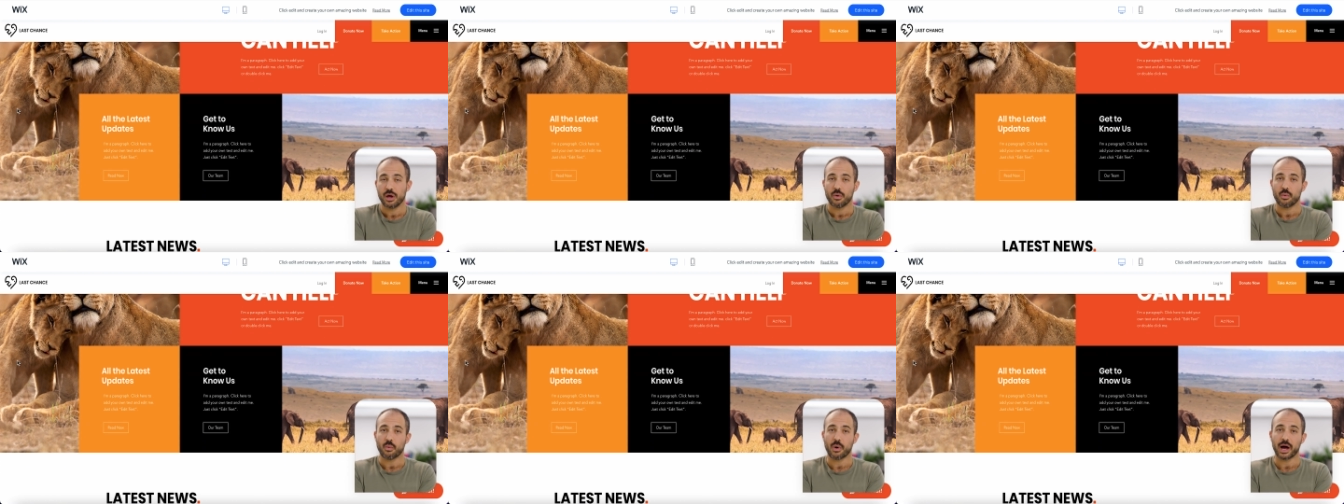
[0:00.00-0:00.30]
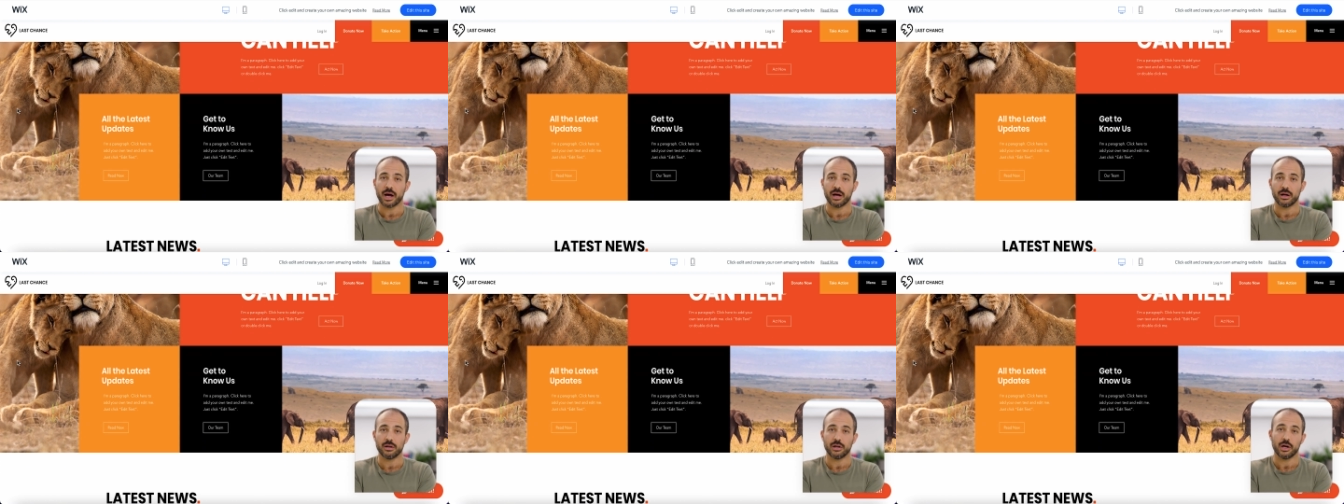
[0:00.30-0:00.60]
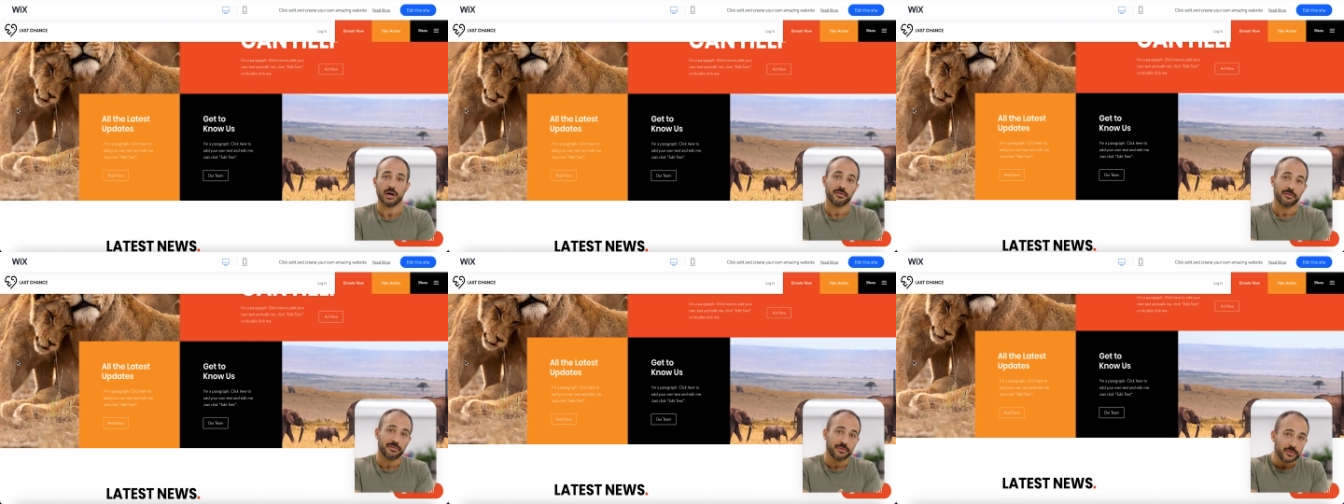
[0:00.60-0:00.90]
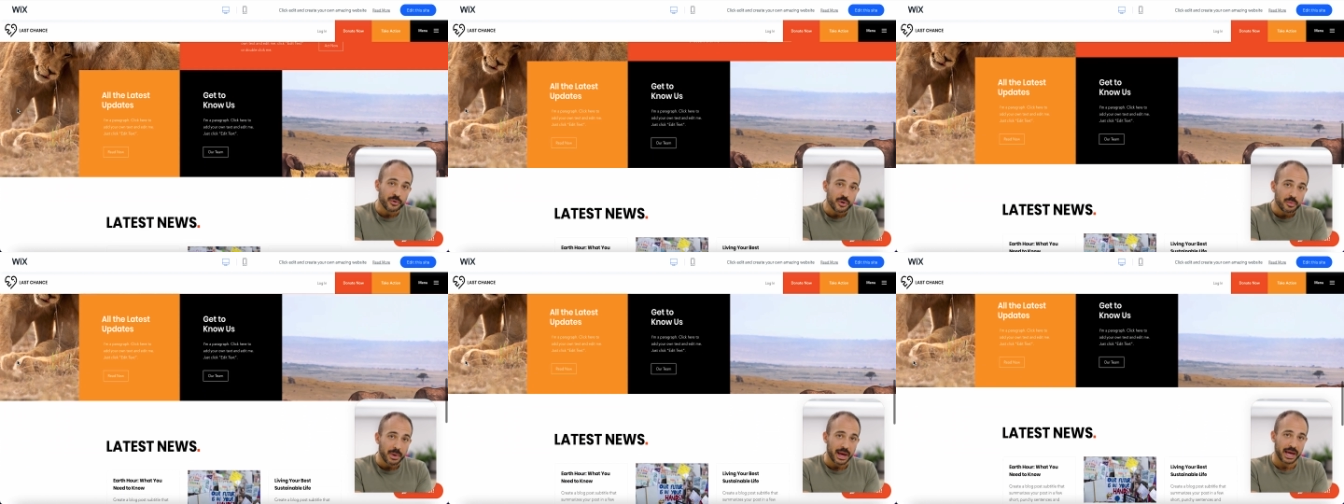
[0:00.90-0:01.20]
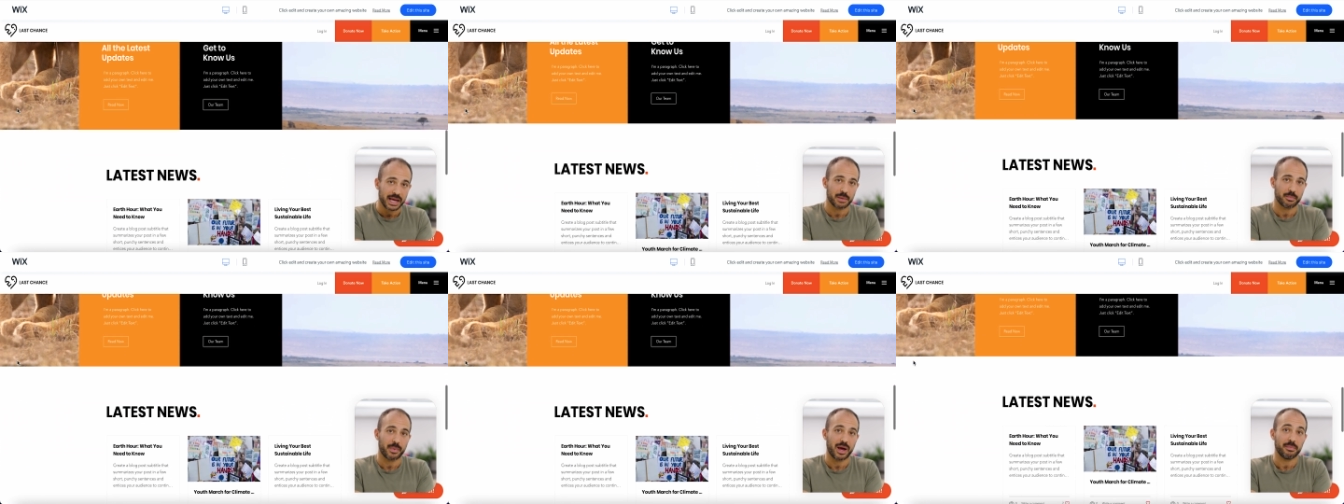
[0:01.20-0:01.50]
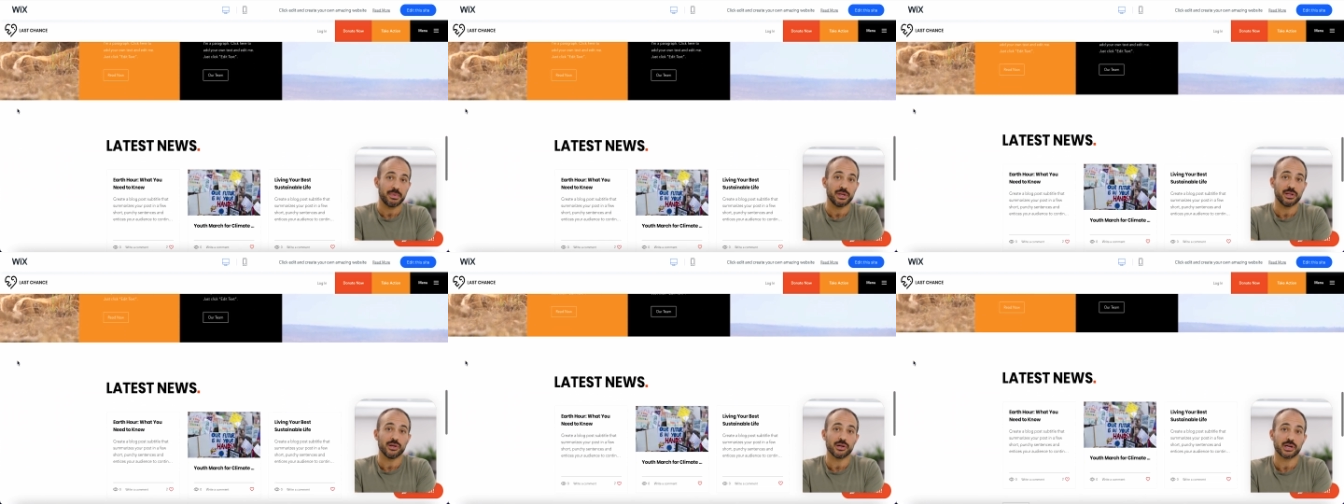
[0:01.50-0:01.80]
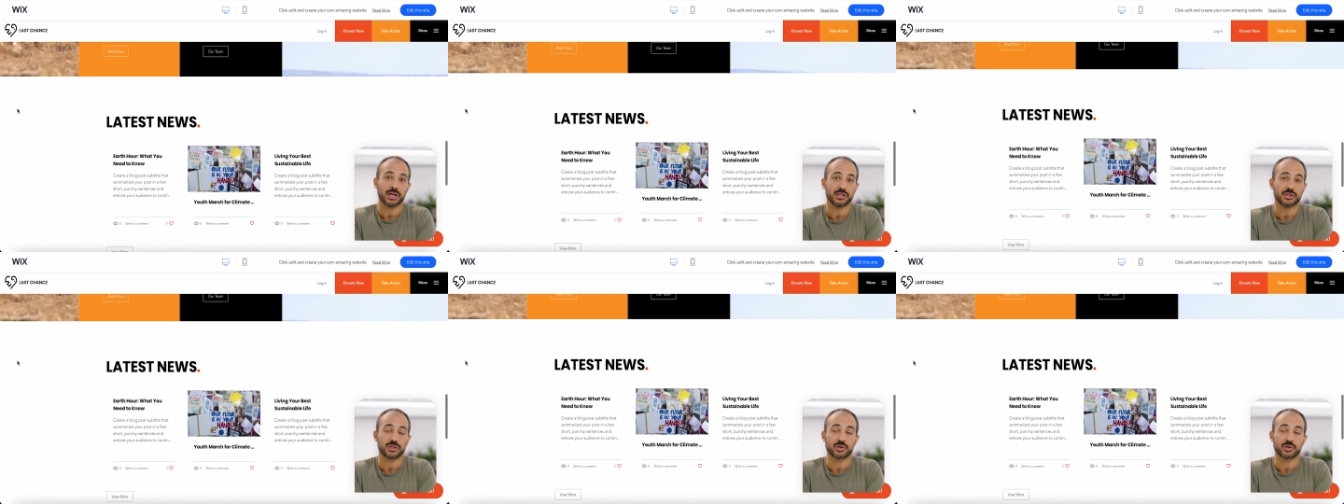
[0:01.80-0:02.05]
while a food bank might be looking